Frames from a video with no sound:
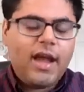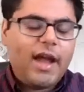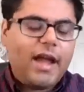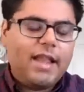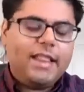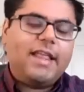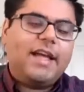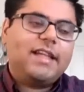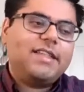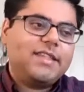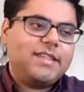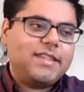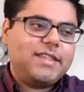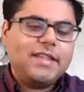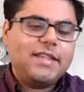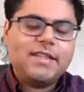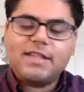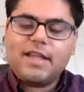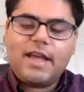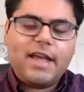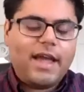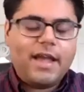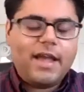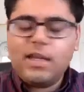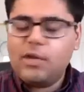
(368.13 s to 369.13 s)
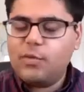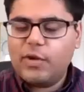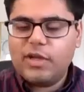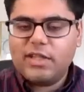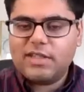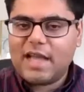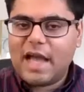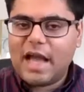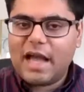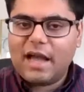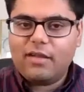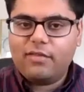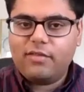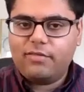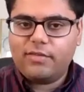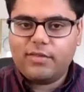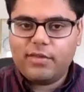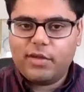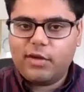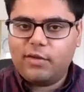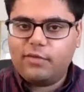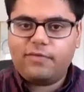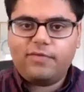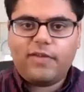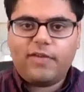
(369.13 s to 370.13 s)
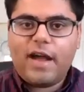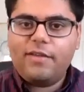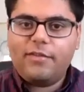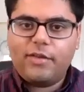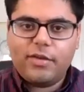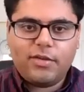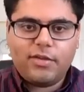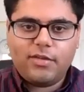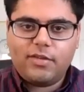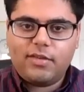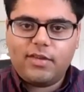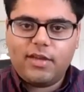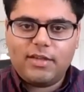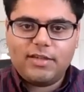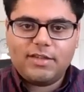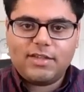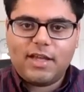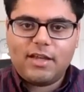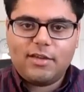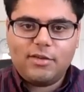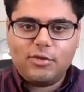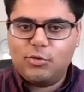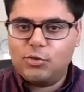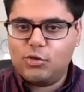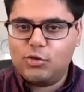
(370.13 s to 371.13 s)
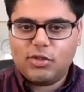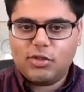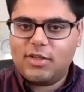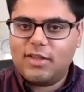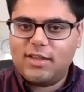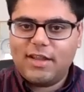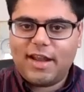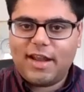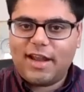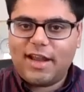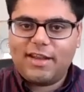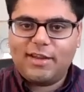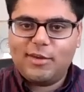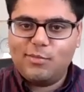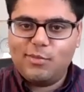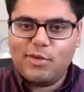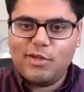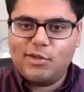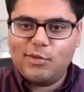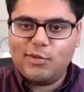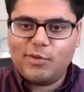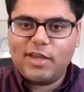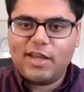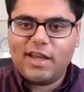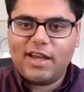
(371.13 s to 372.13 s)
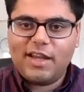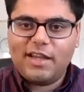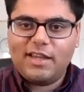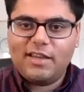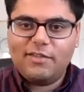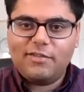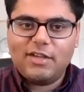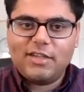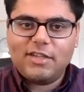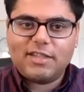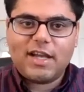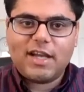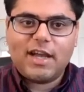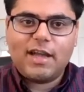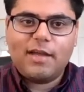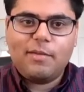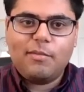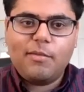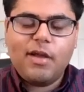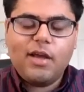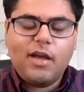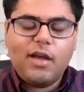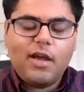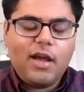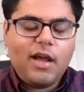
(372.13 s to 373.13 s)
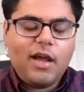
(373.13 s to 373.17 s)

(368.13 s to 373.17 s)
And that's since I anyways have, 5 other things that I could be doing at a given time,